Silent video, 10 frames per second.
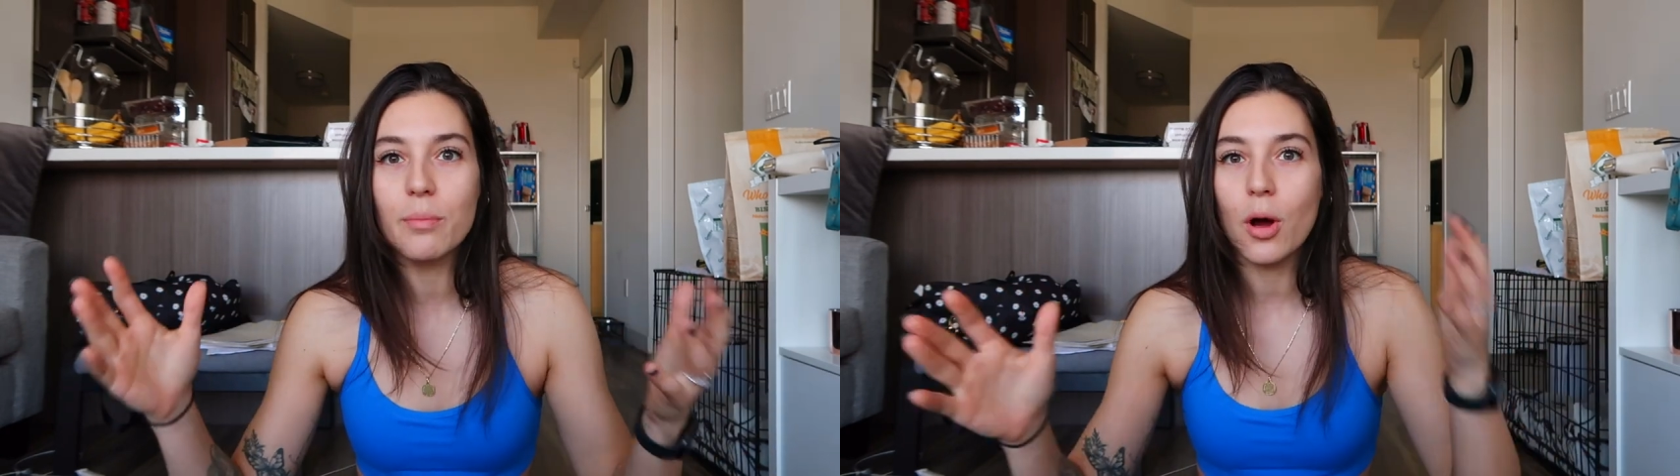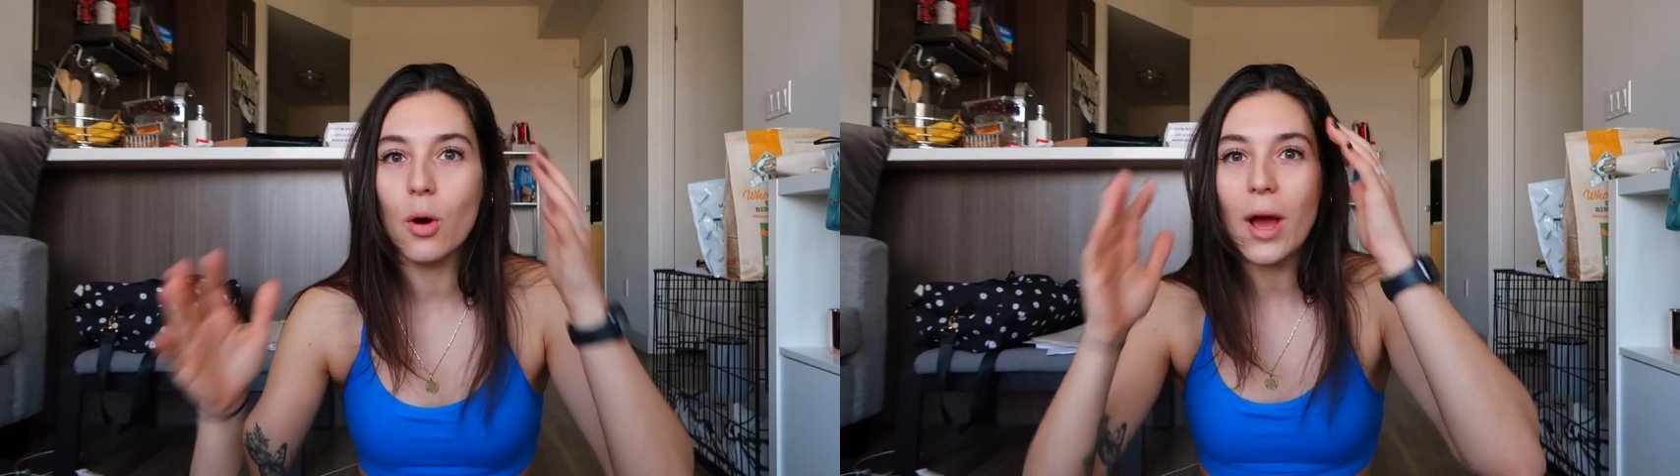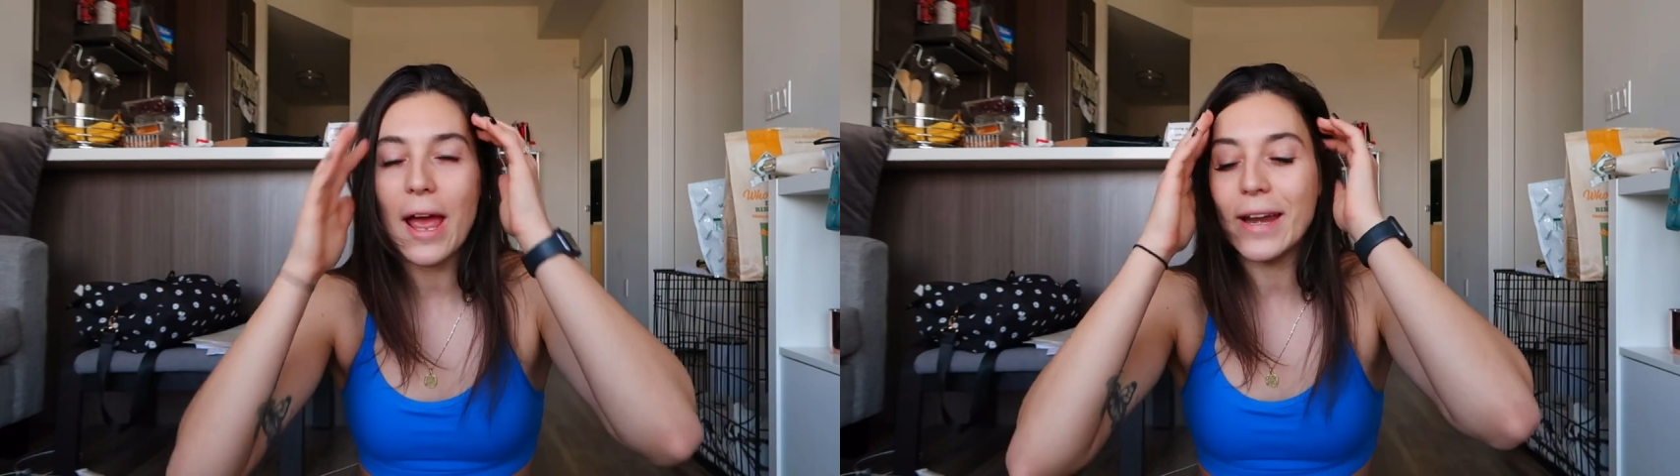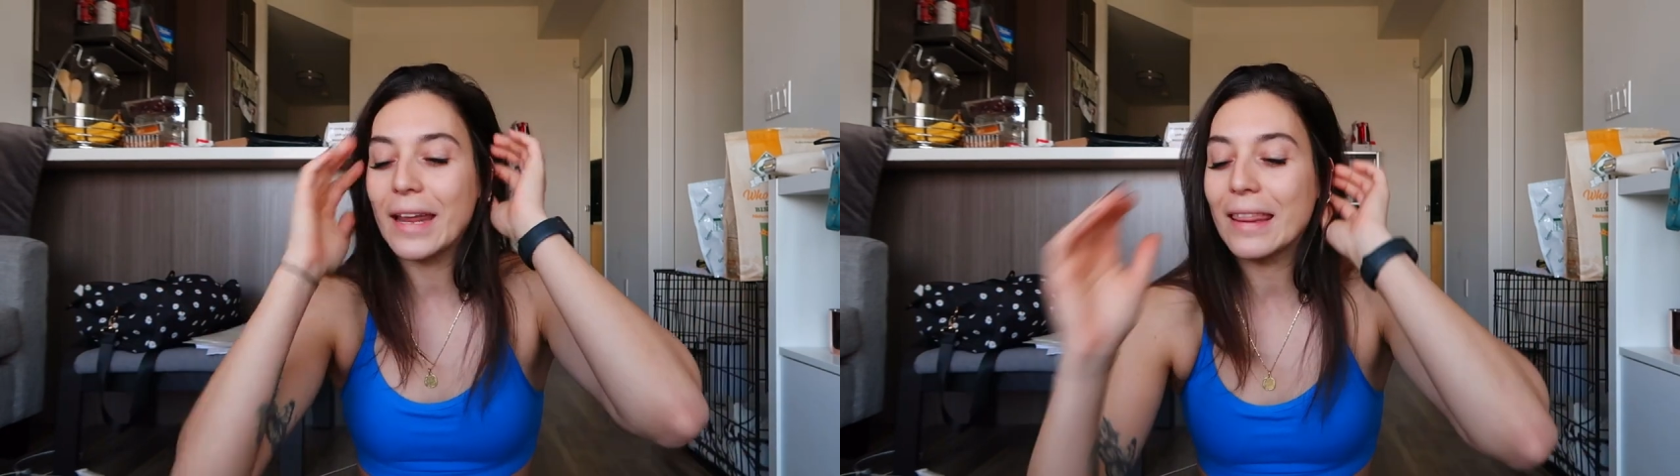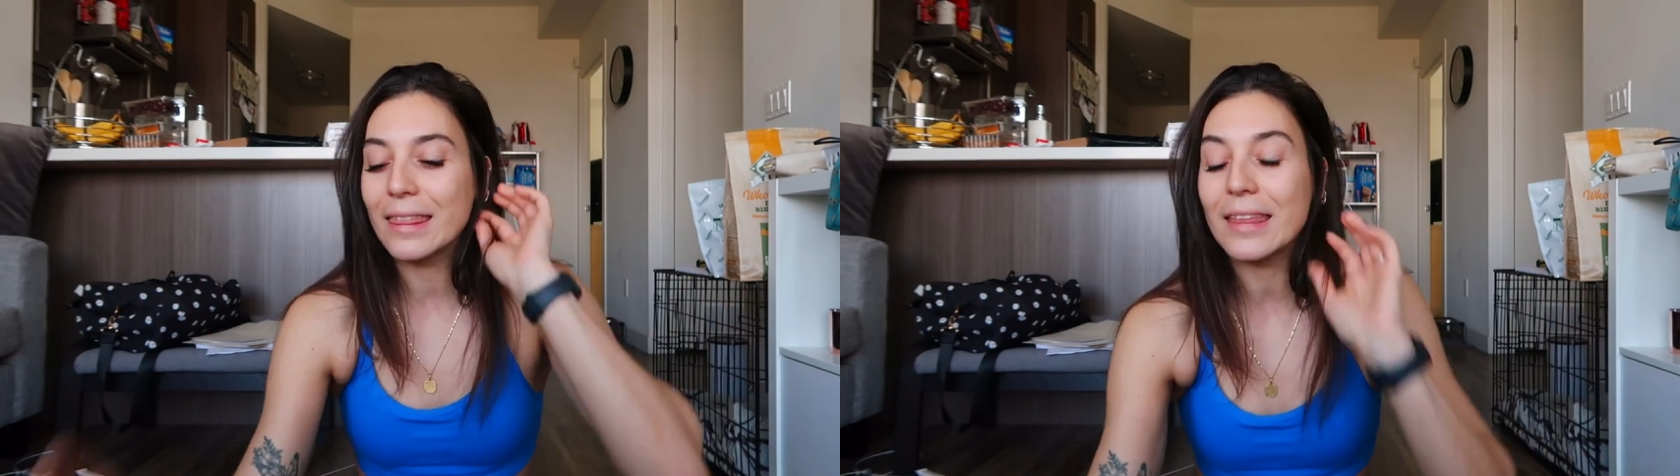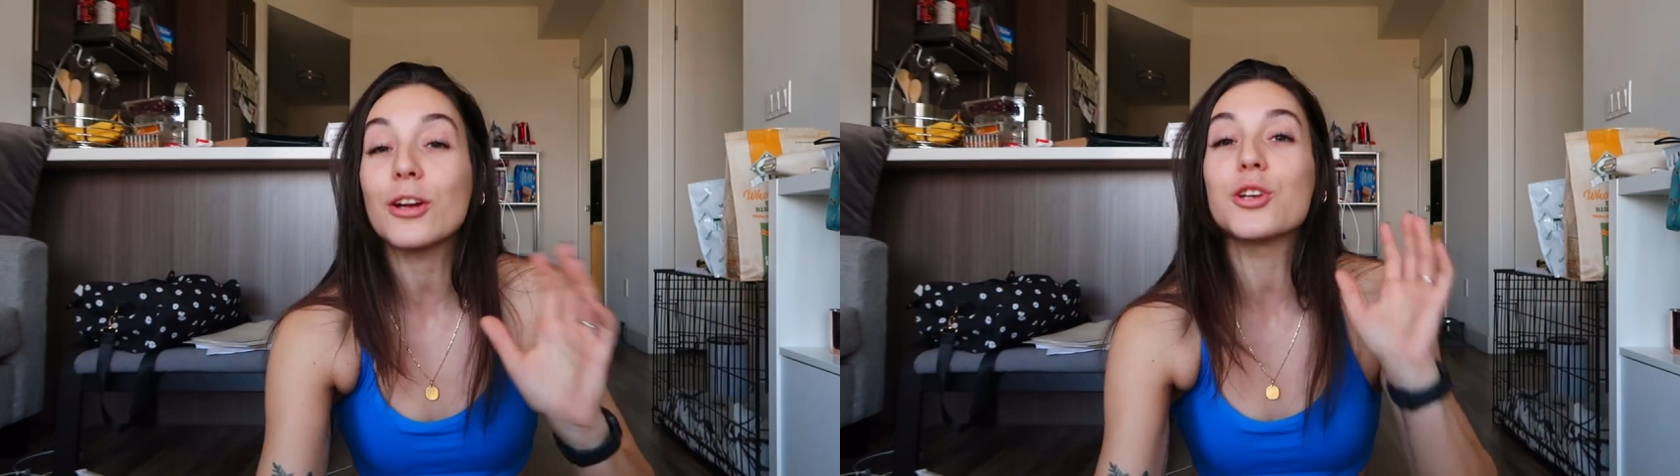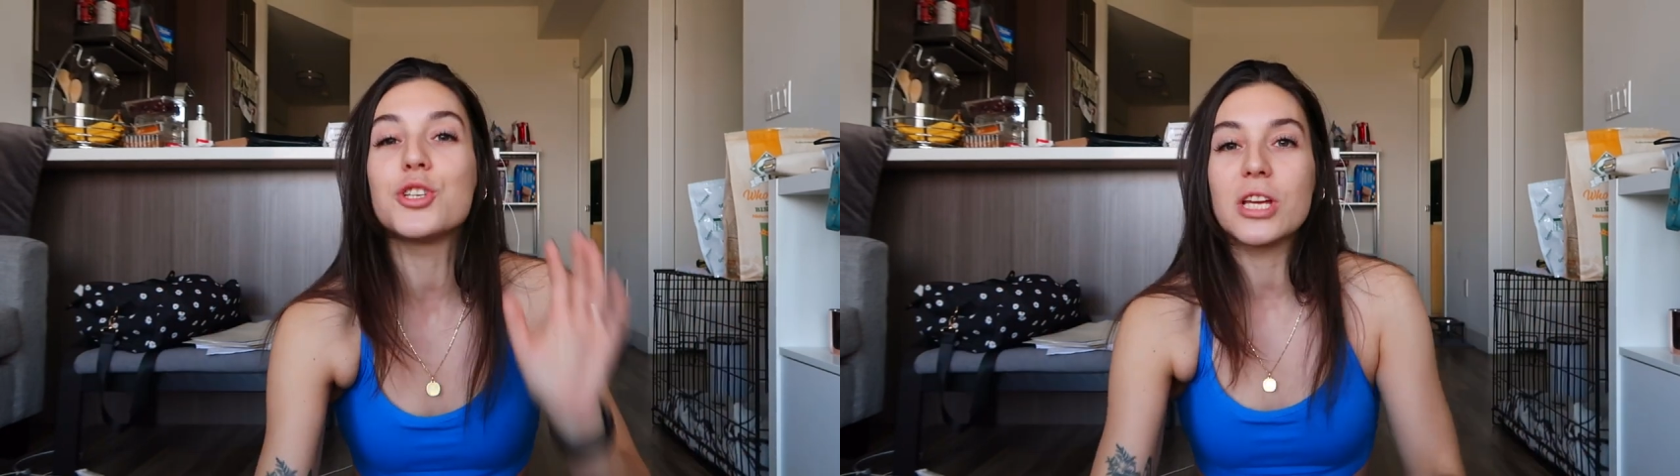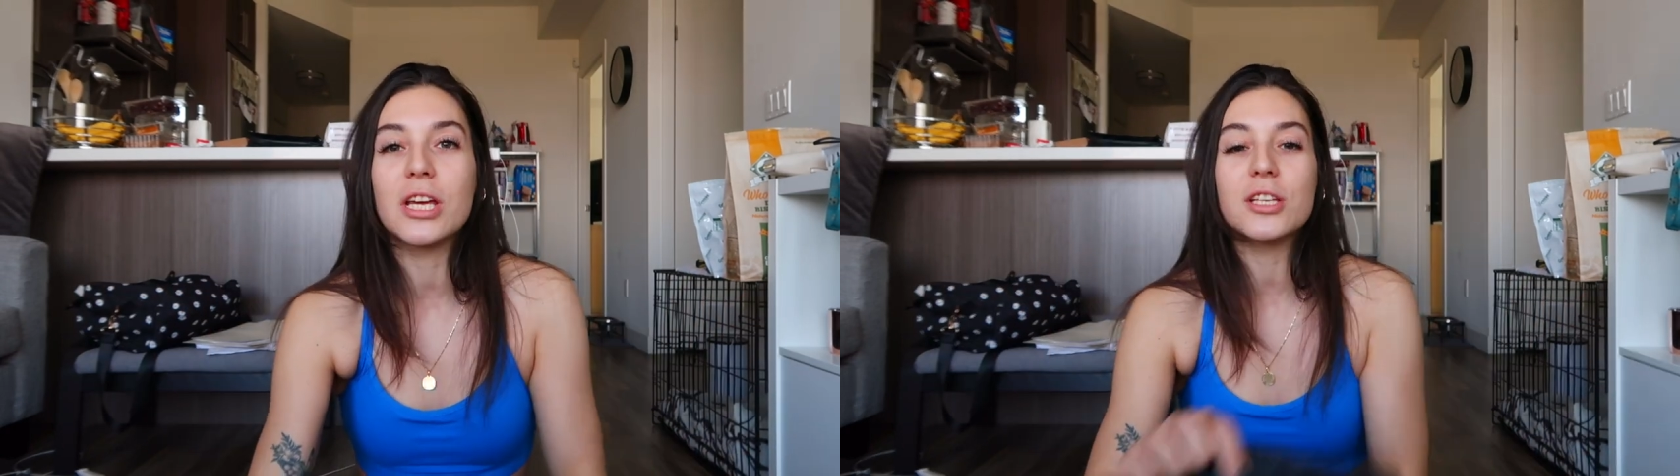& Bow and their
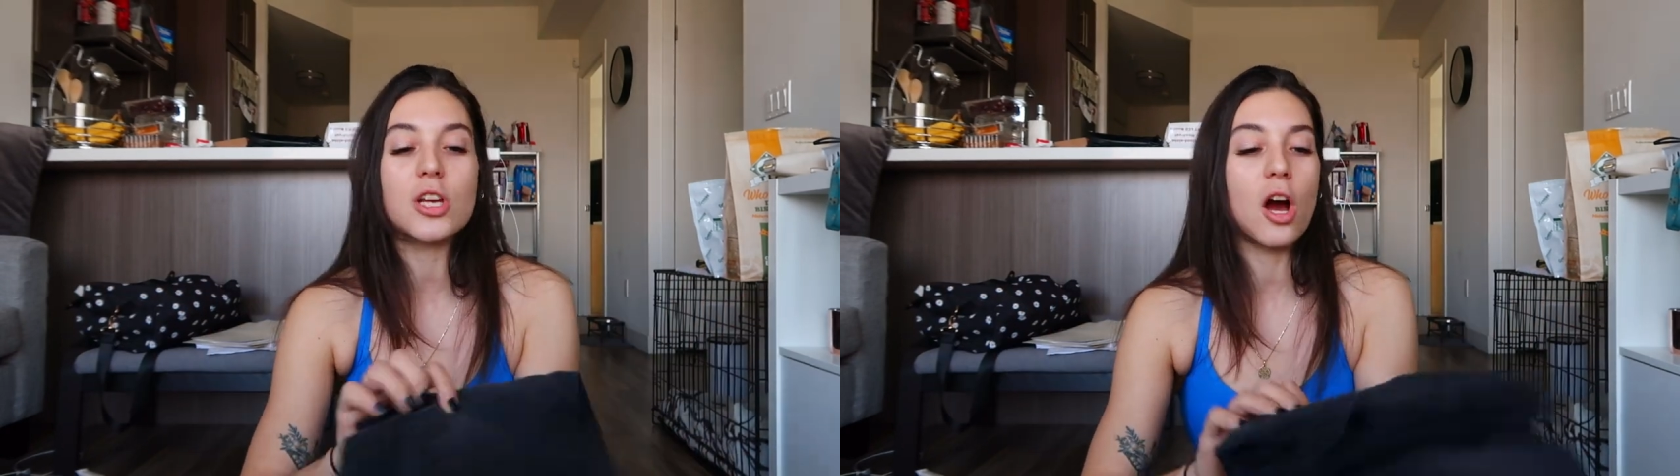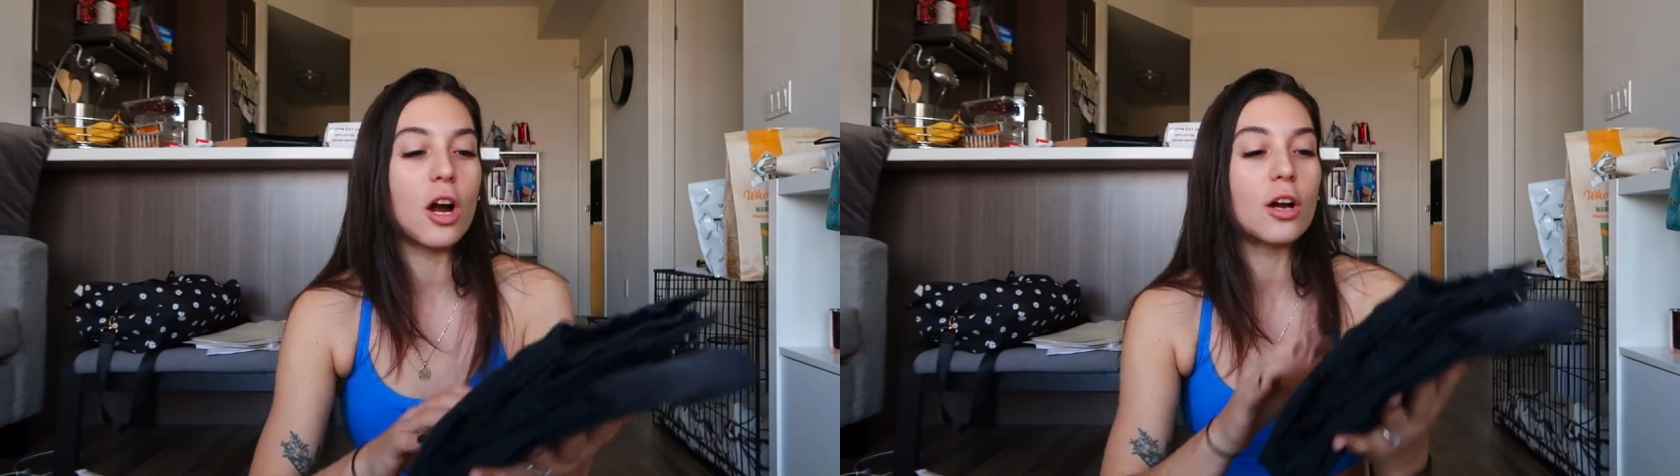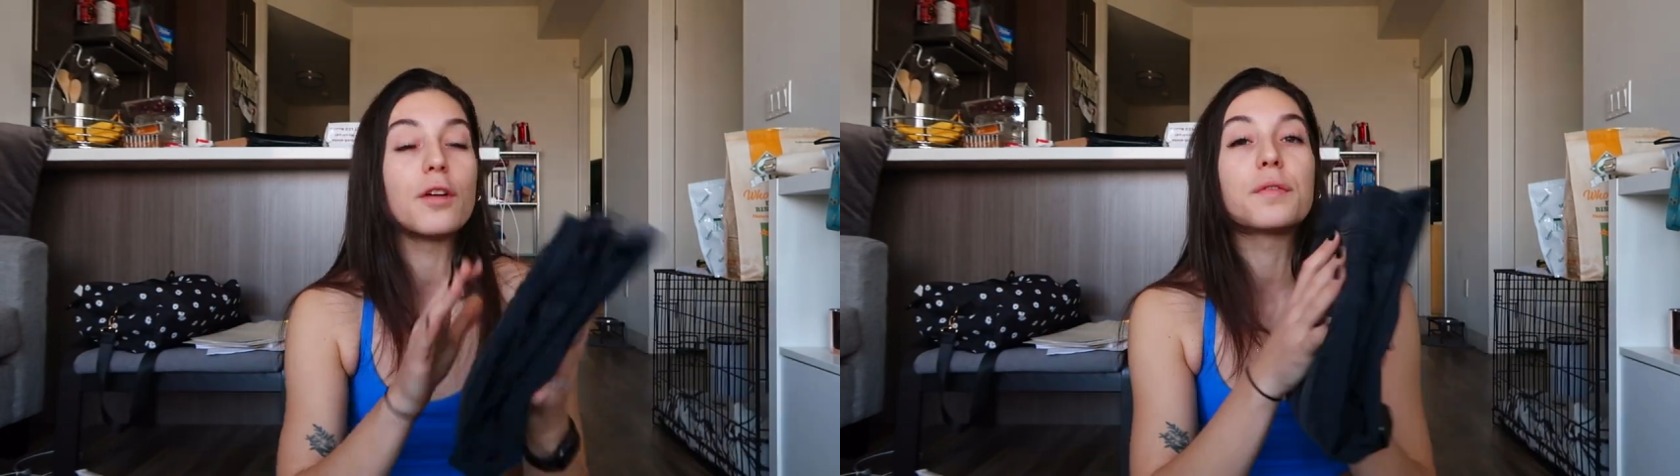jeans are